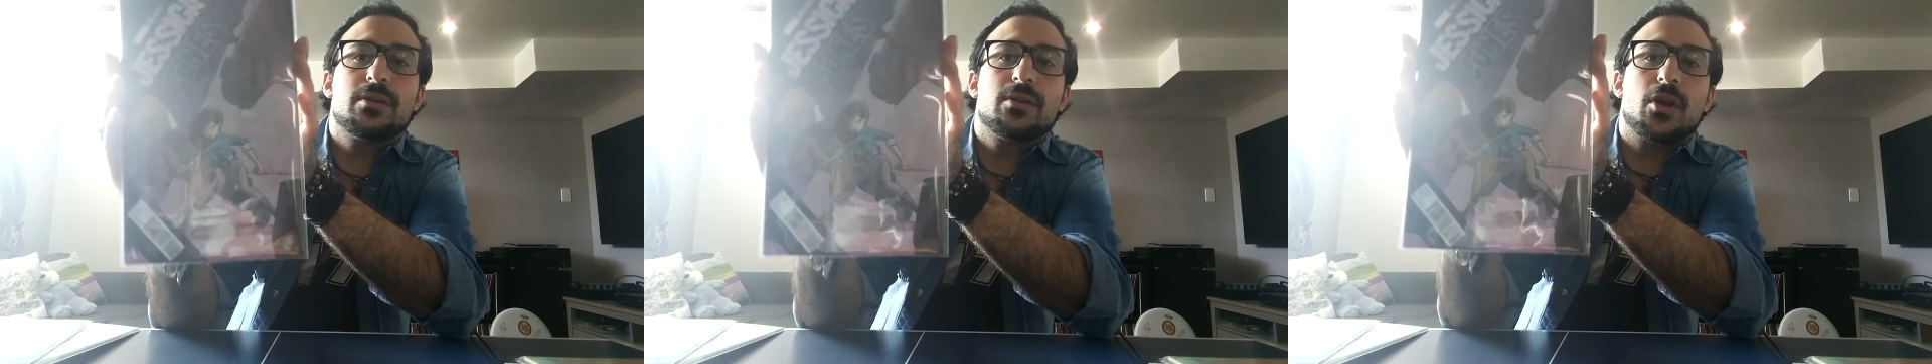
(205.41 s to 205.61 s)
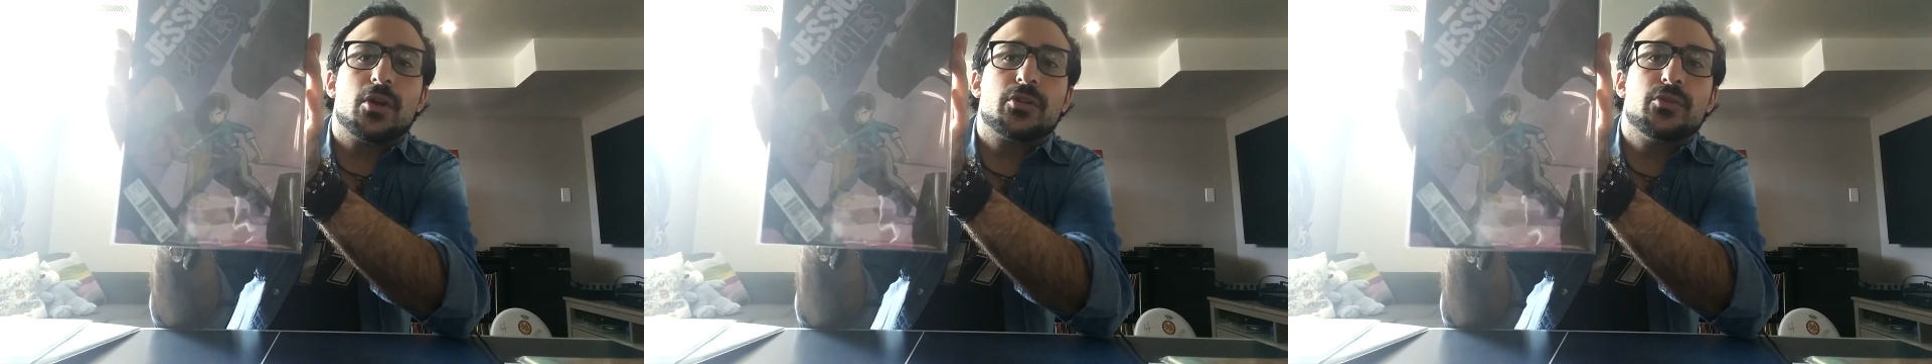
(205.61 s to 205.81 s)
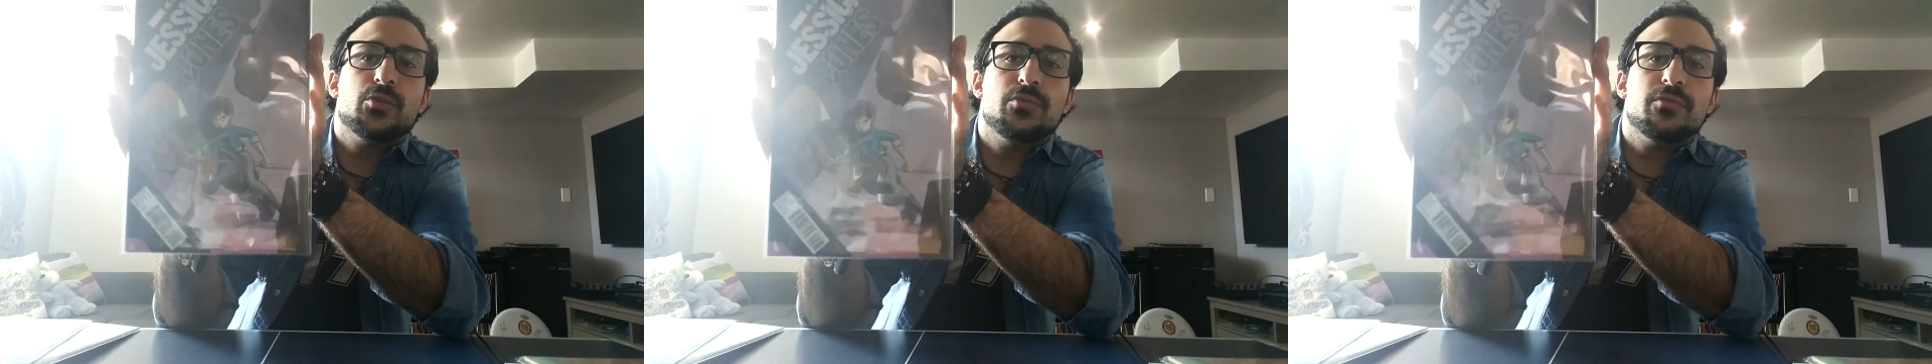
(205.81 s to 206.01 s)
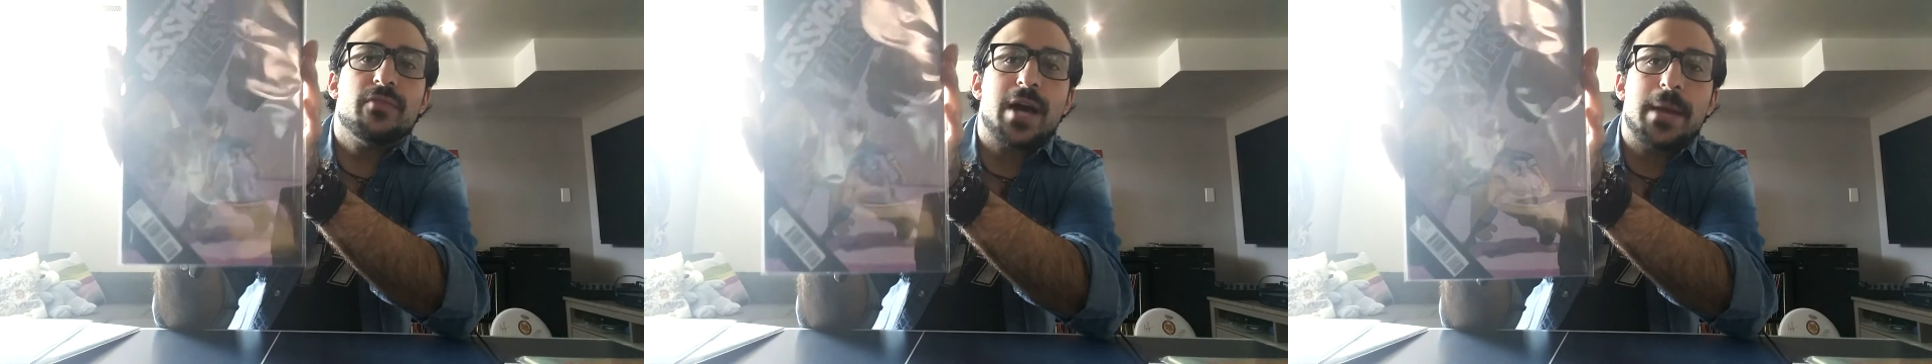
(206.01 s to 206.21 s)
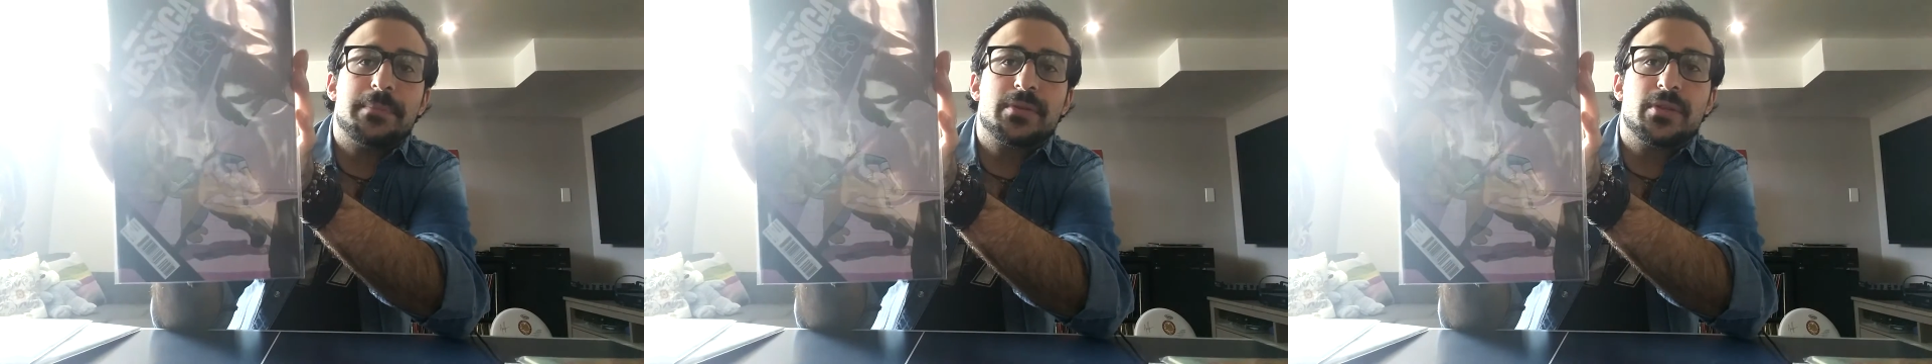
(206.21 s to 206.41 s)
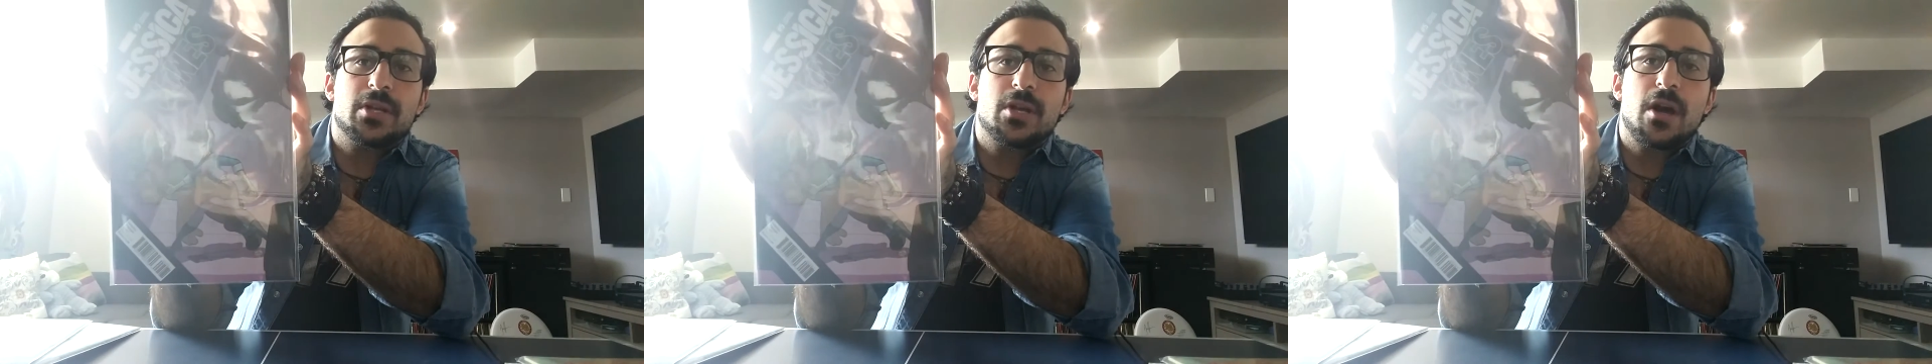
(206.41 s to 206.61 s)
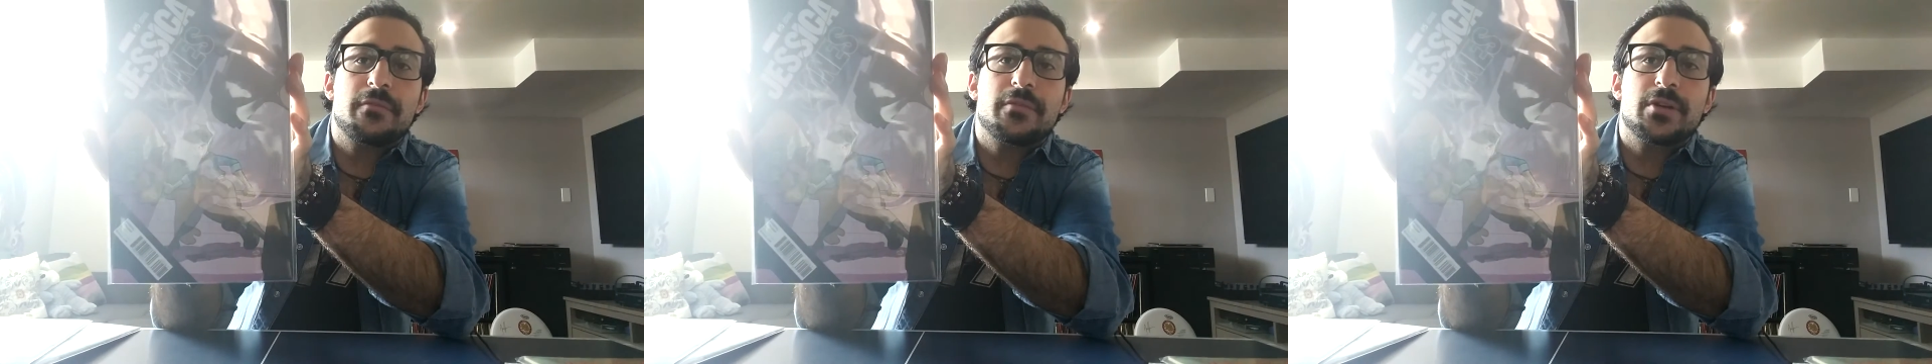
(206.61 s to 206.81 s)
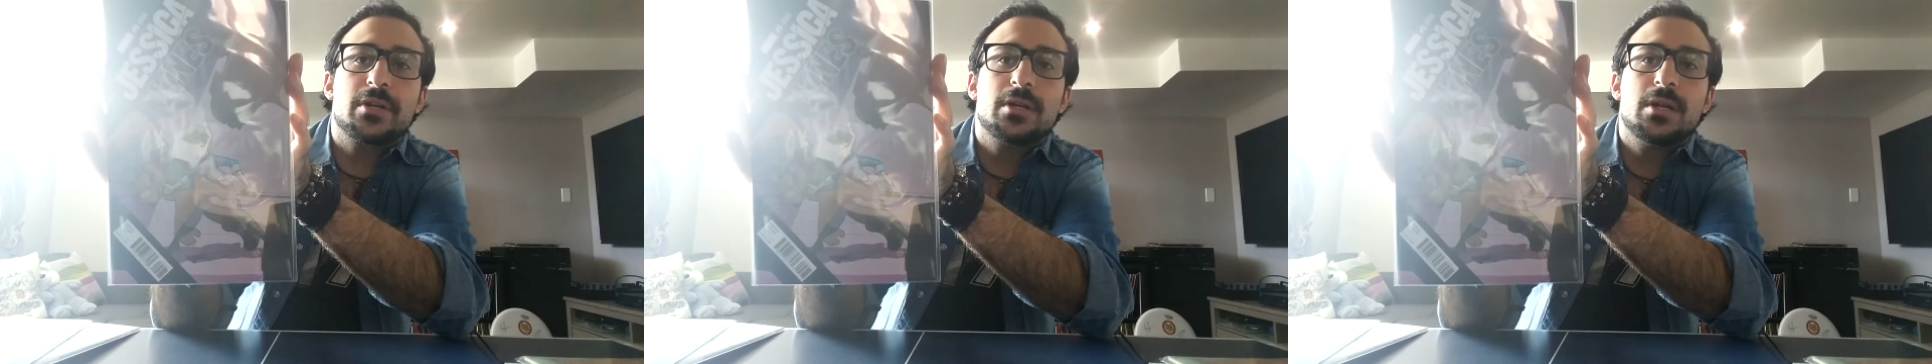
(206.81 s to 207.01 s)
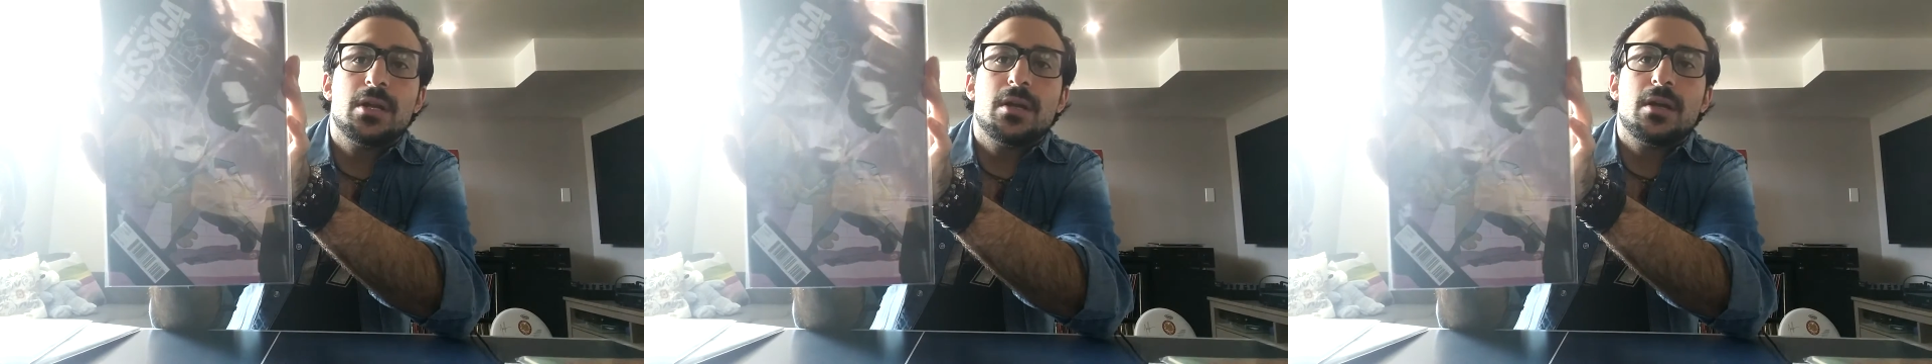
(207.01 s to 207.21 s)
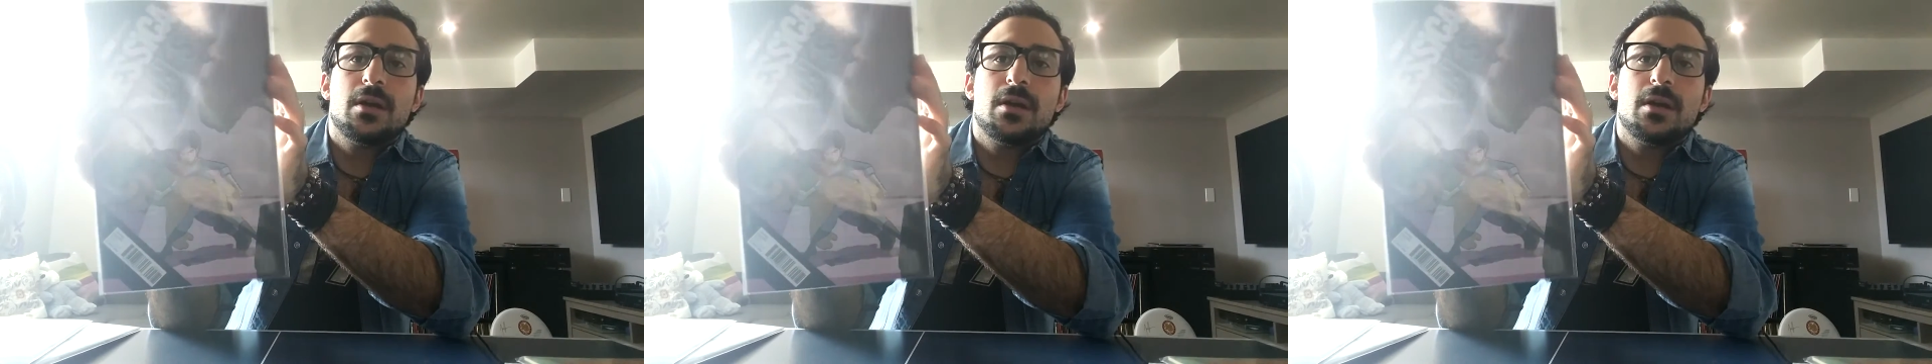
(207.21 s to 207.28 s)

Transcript: cartoon vibe to the cover.